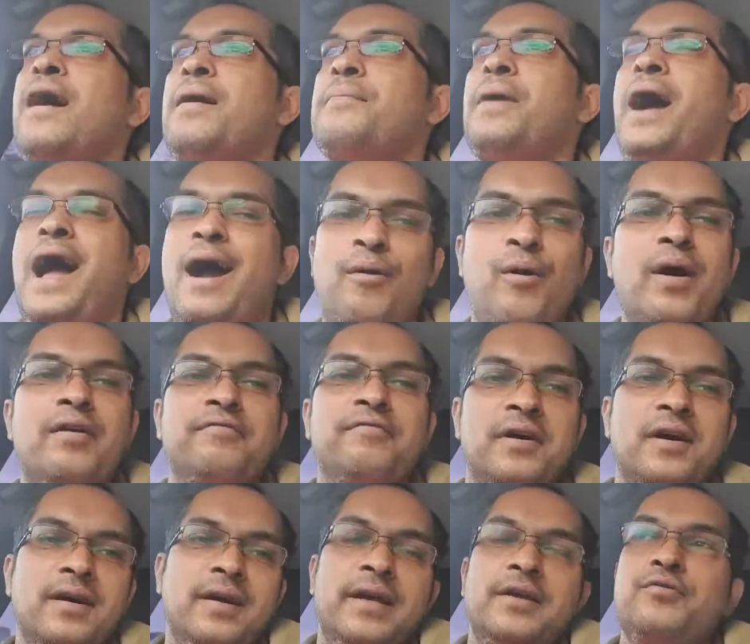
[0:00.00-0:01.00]

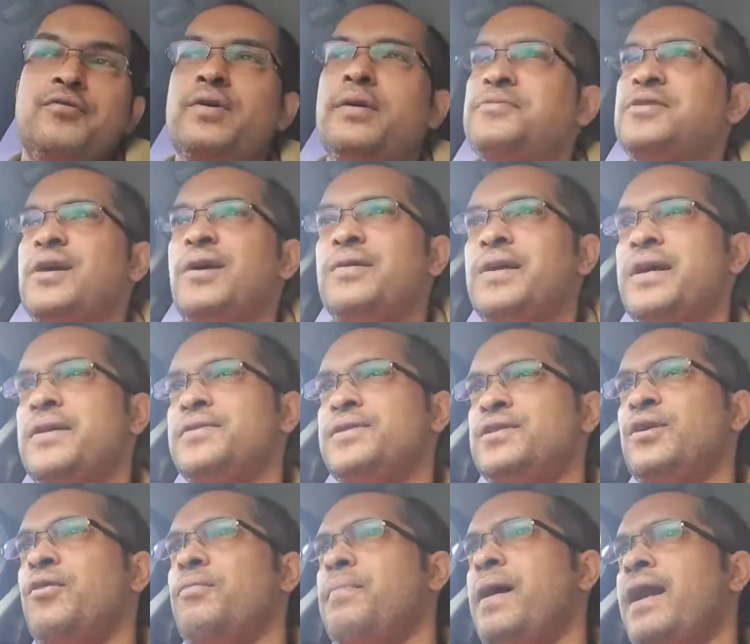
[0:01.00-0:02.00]
However, in crypto,
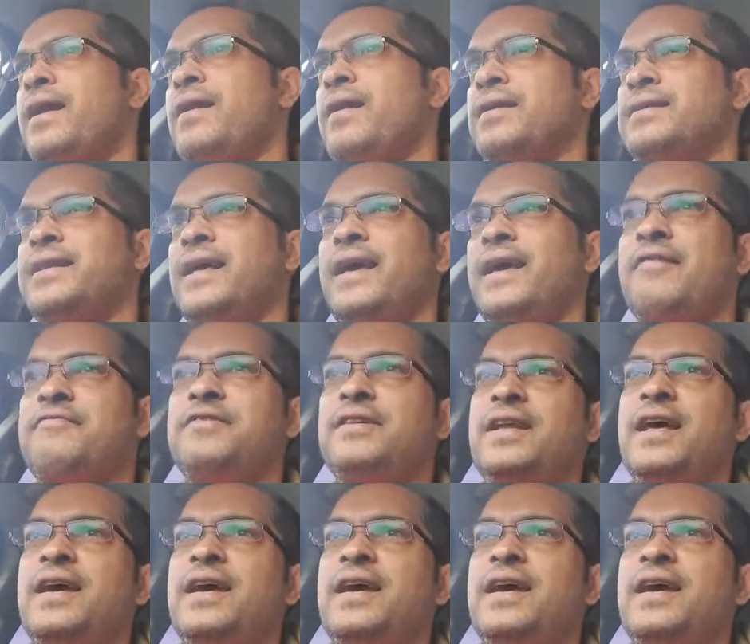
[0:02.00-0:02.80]
there is no bad luck day.